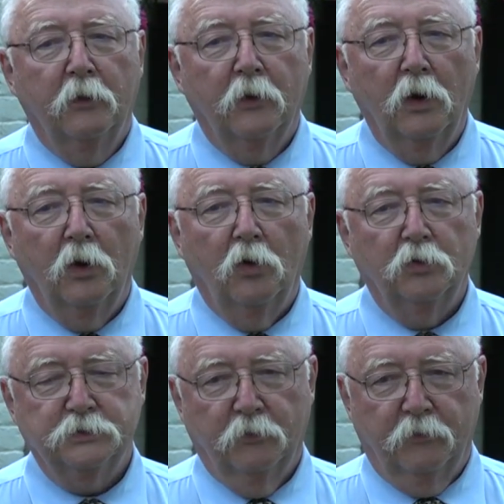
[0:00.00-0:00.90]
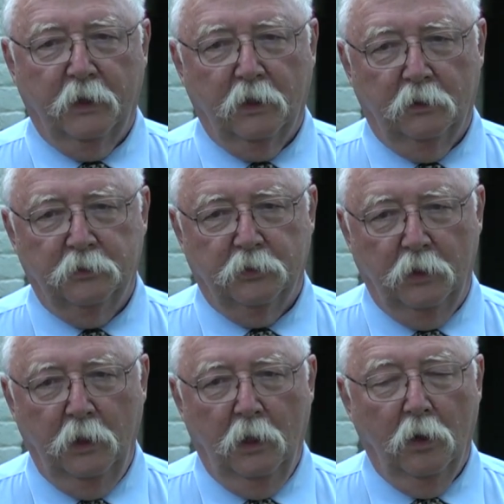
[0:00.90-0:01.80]
the laws of a
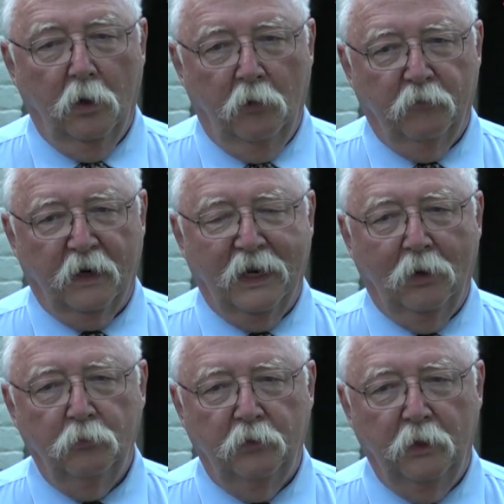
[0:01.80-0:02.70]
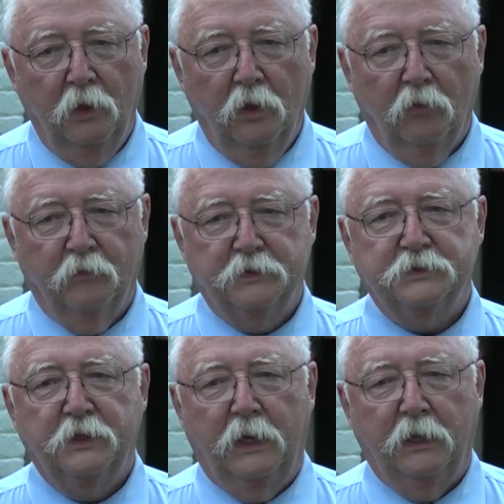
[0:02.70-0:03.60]
country, of a county, of a
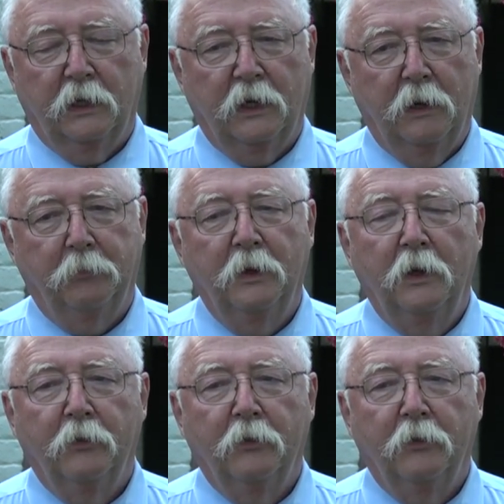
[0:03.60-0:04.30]
state are kept.